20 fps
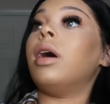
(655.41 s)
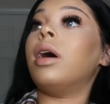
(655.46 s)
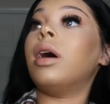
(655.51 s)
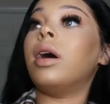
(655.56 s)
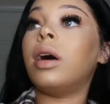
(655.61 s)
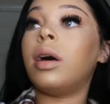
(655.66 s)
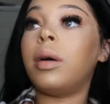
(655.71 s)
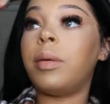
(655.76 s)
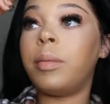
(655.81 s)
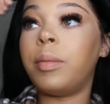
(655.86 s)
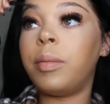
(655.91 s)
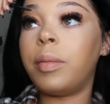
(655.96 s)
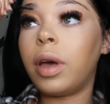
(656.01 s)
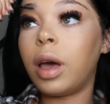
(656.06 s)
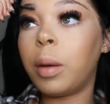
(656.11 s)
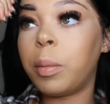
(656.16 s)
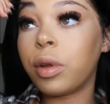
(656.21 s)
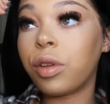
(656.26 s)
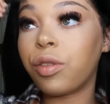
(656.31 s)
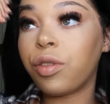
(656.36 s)
I
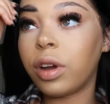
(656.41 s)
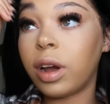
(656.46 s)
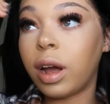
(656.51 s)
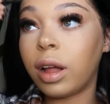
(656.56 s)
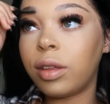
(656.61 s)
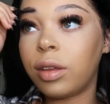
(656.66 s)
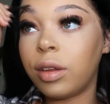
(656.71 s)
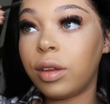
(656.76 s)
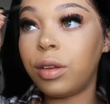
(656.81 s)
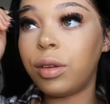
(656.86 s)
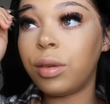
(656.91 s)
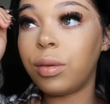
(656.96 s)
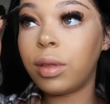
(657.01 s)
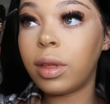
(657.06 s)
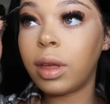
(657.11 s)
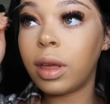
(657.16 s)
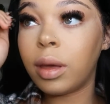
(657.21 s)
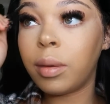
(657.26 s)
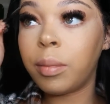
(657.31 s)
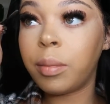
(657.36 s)
almost forgot to
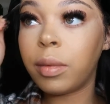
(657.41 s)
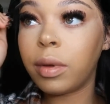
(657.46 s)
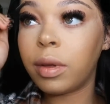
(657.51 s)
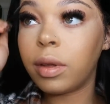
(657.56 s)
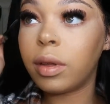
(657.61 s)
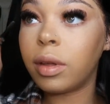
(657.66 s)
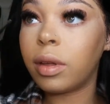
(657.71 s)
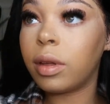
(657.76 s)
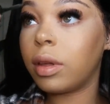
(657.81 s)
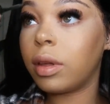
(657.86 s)
do them.